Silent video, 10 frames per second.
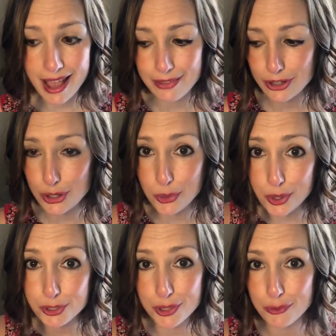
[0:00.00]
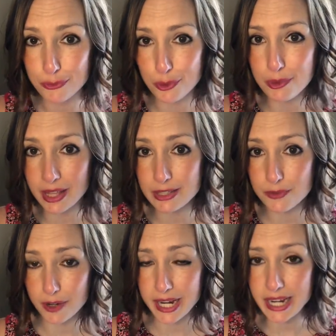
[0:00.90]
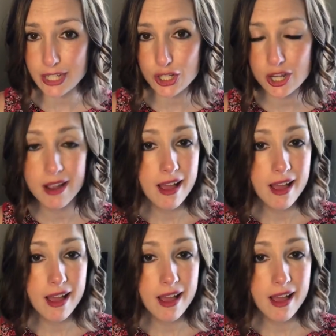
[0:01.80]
And then you go to the food list for each.